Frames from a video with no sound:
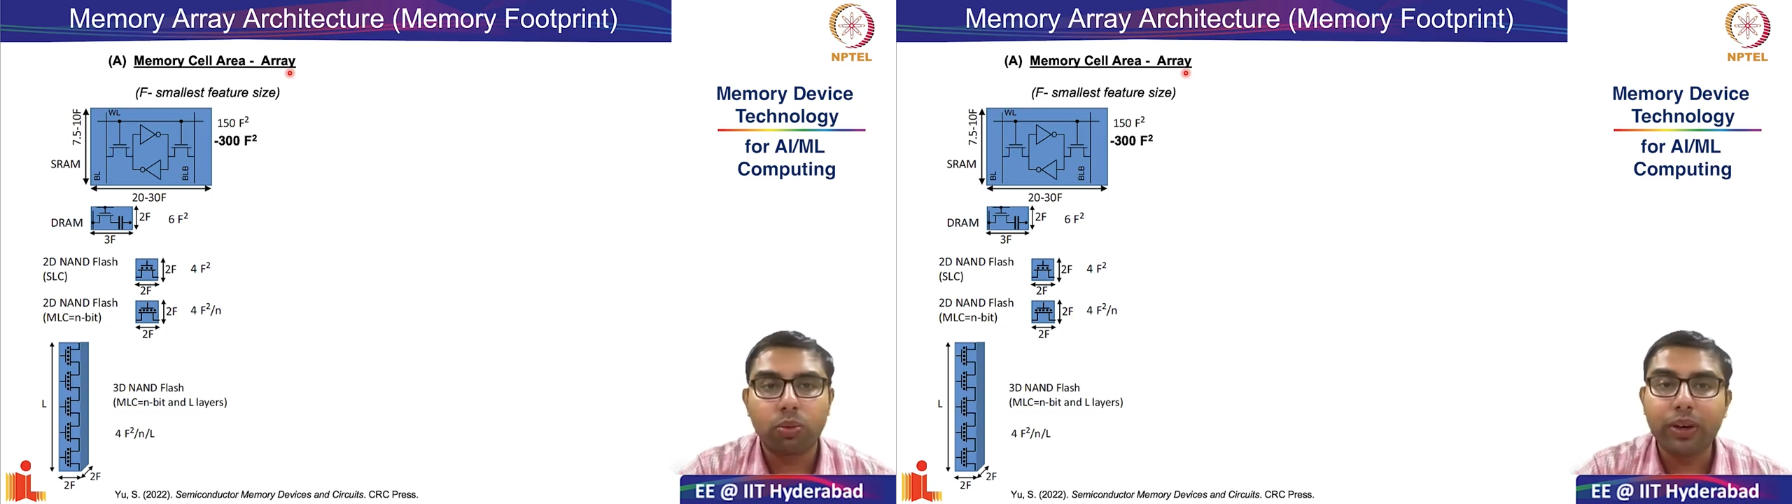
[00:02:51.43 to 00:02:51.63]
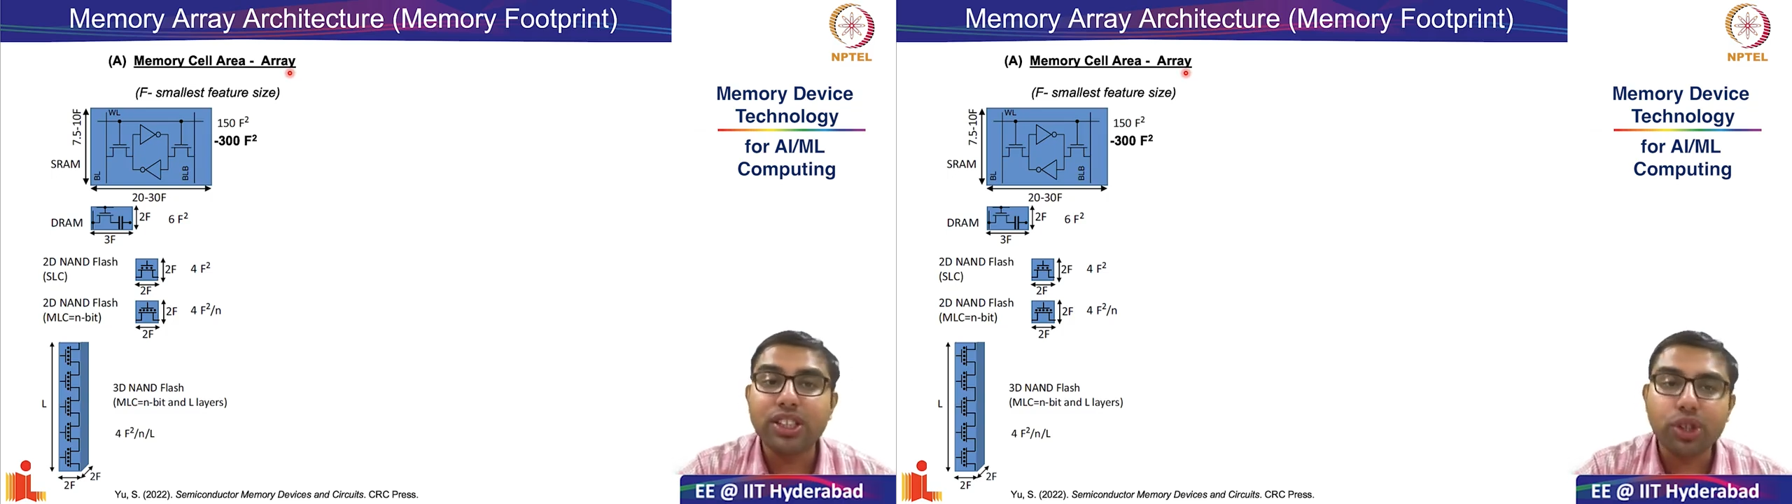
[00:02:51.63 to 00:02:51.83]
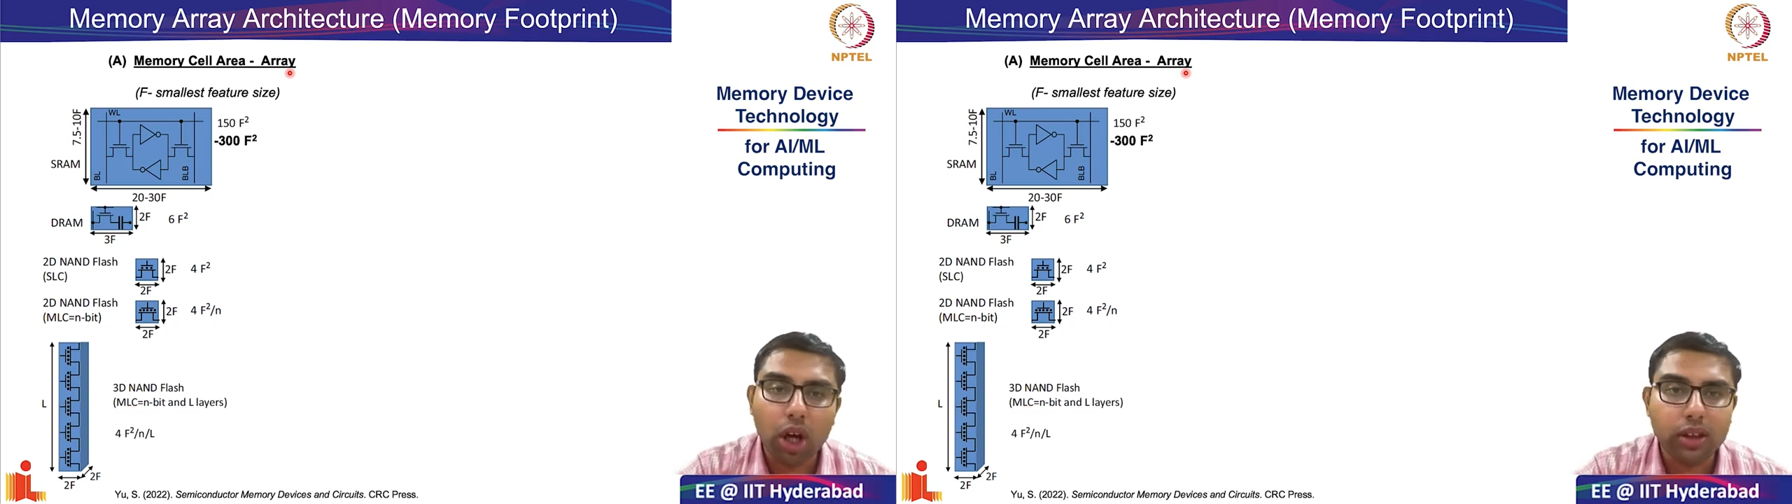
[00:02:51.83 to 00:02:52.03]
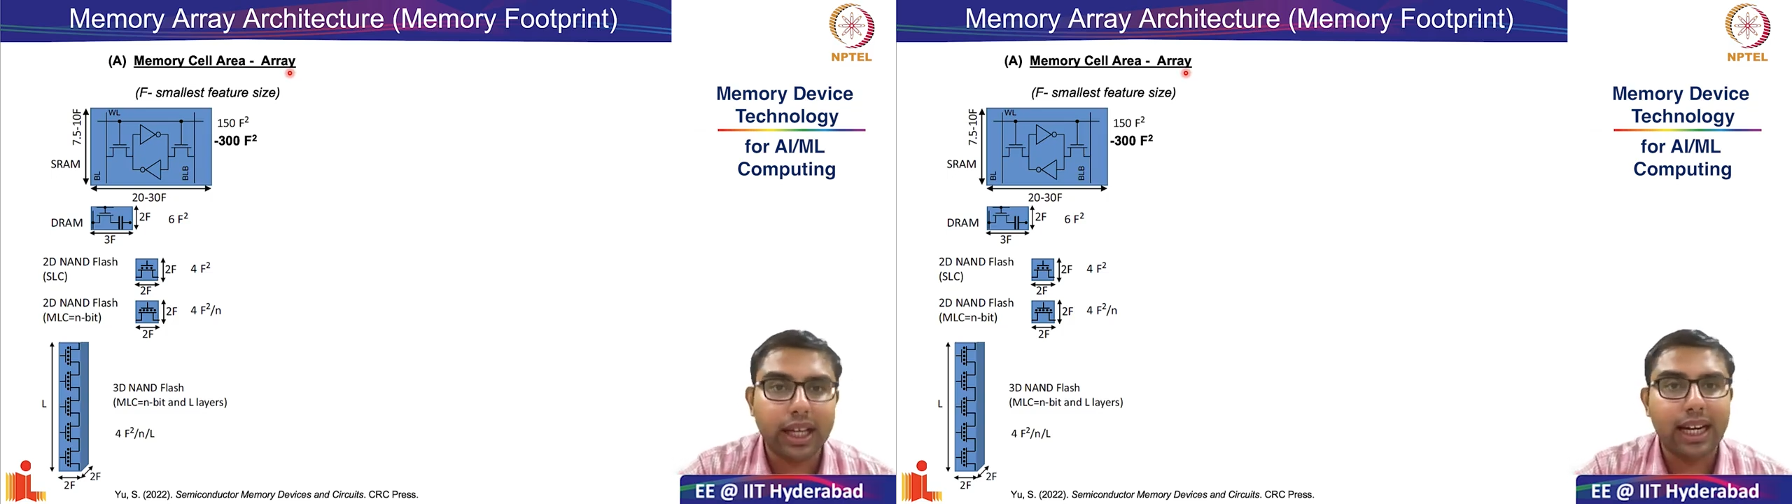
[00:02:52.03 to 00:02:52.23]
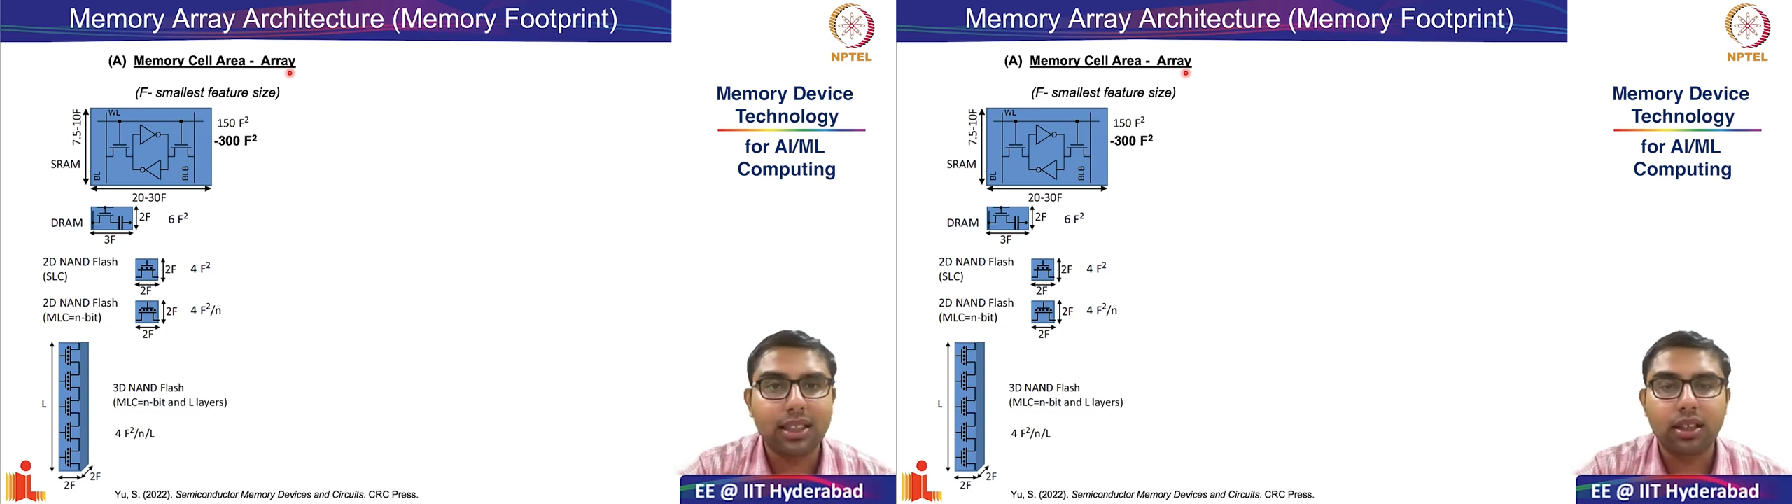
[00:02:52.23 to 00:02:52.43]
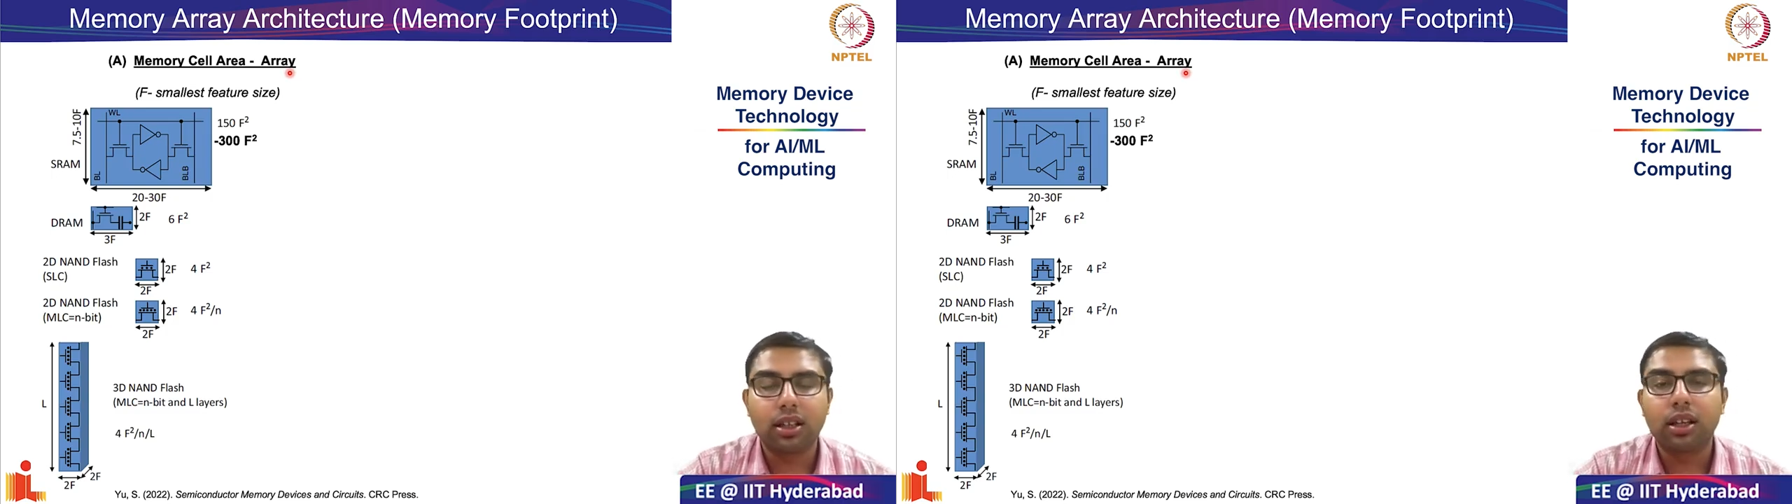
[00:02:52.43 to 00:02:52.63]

we saw that